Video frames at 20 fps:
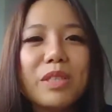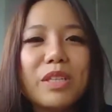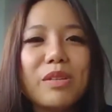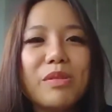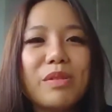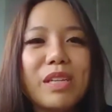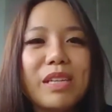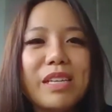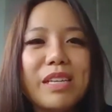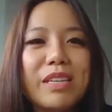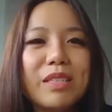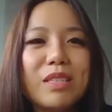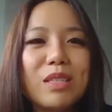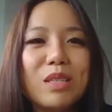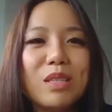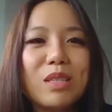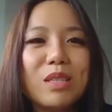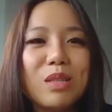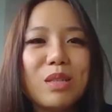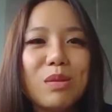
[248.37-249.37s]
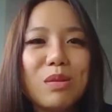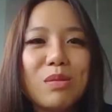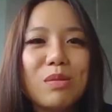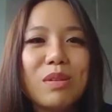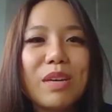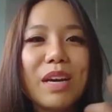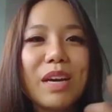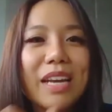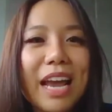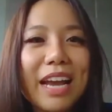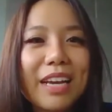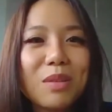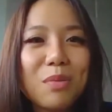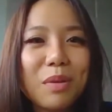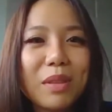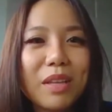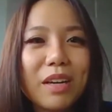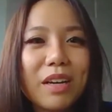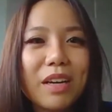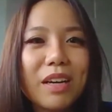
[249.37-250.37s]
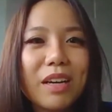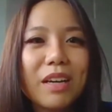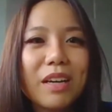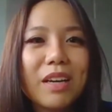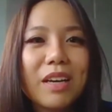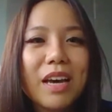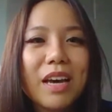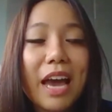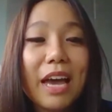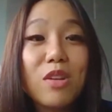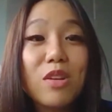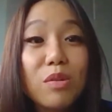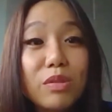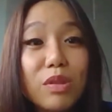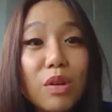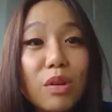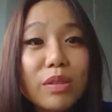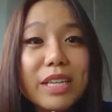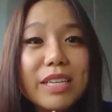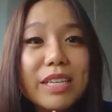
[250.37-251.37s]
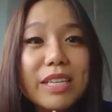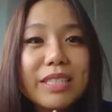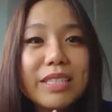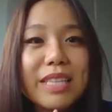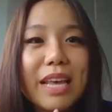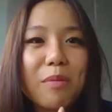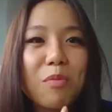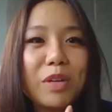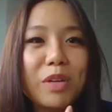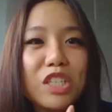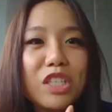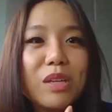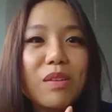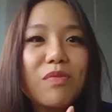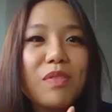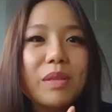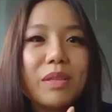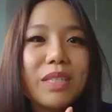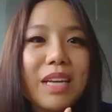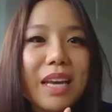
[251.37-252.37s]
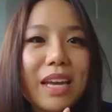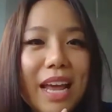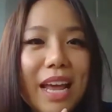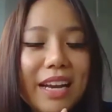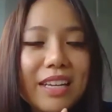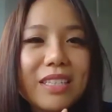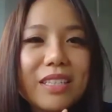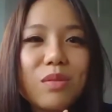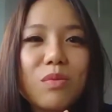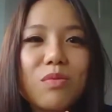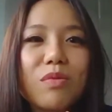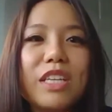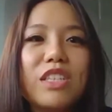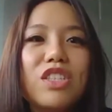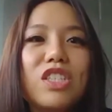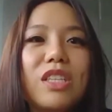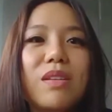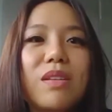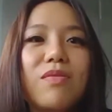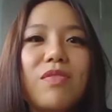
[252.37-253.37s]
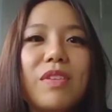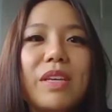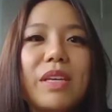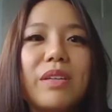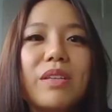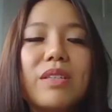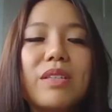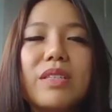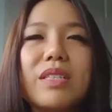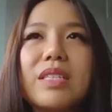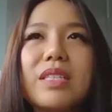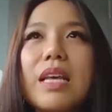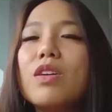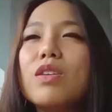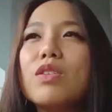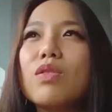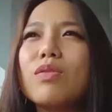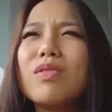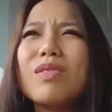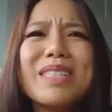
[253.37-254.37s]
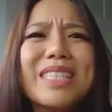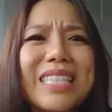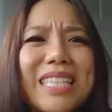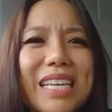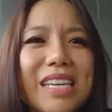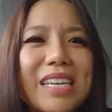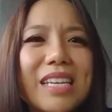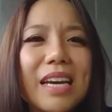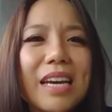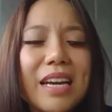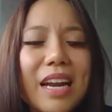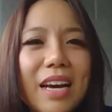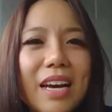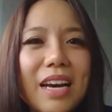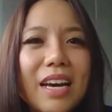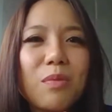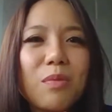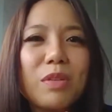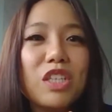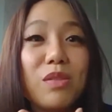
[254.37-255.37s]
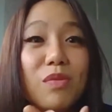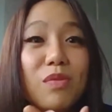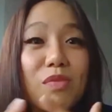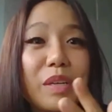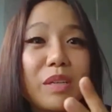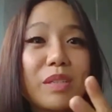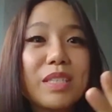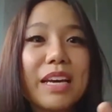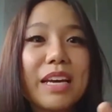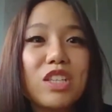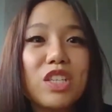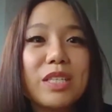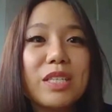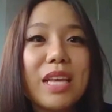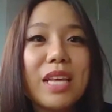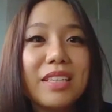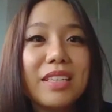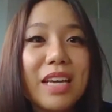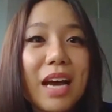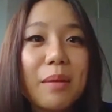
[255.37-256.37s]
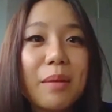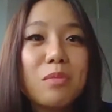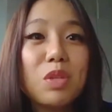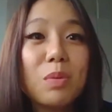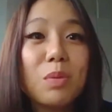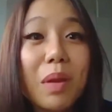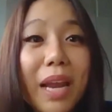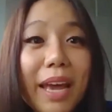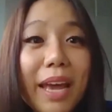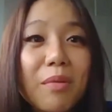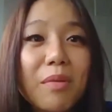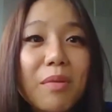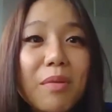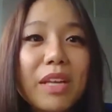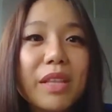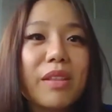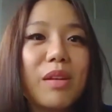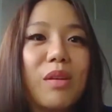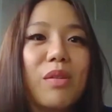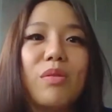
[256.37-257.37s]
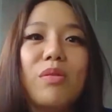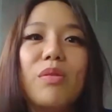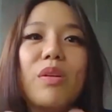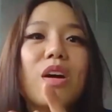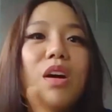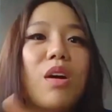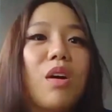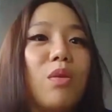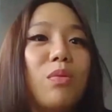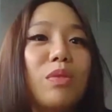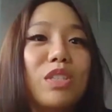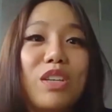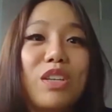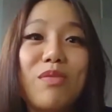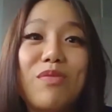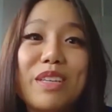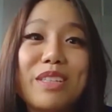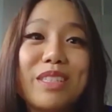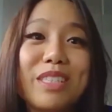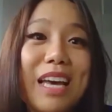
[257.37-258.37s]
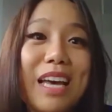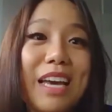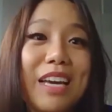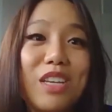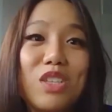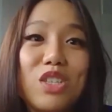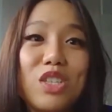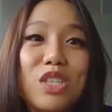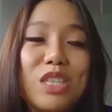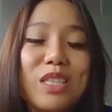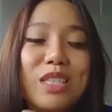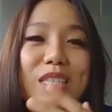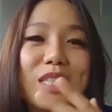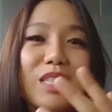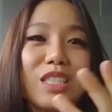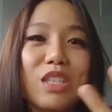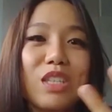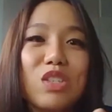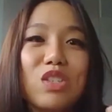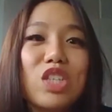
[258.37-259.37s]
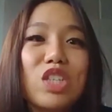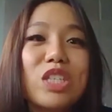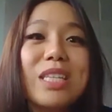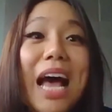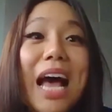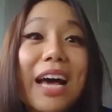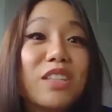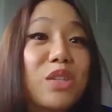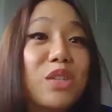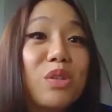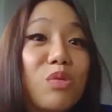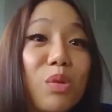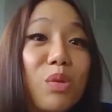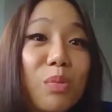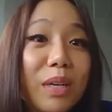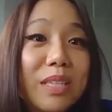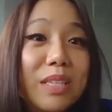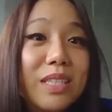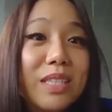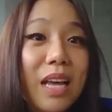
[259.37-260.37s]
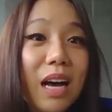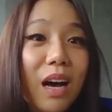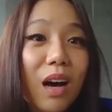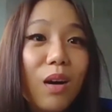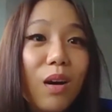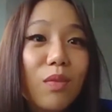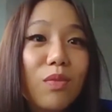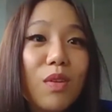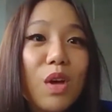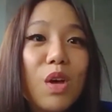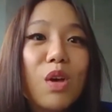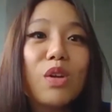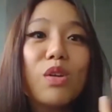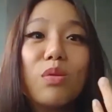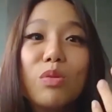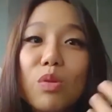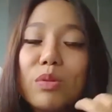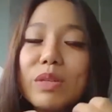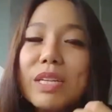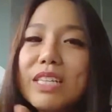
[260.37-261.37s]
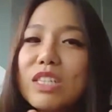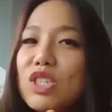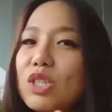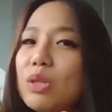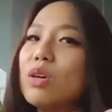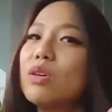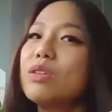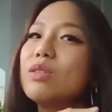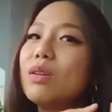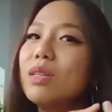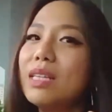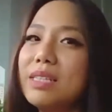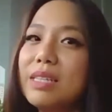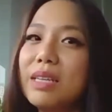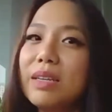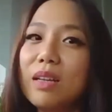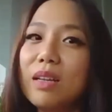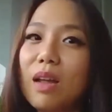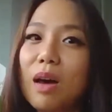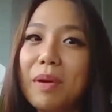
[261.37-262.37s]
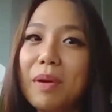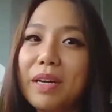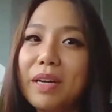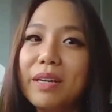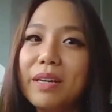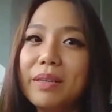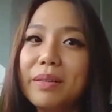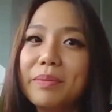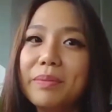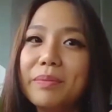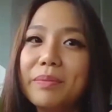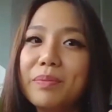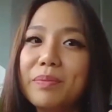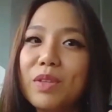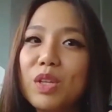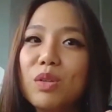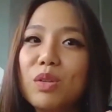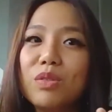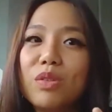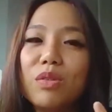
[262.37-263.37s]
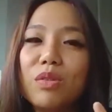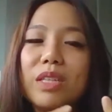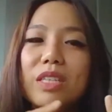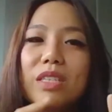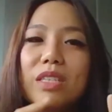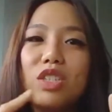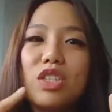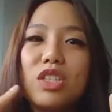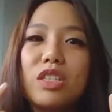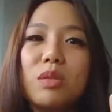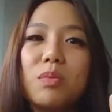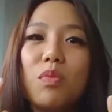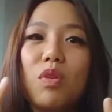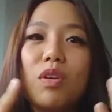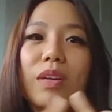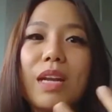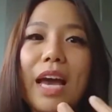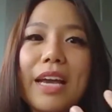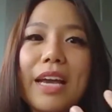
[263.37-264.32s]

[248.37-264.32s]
opportunities to connect with her. And you'll notice, like, when she feels connected, when she feels sort of seen and heard, when she feels like she's had time to play with you, when she feels like she's had you to herself, you'll notice she'll also listen a lot better. You'll notice she's likely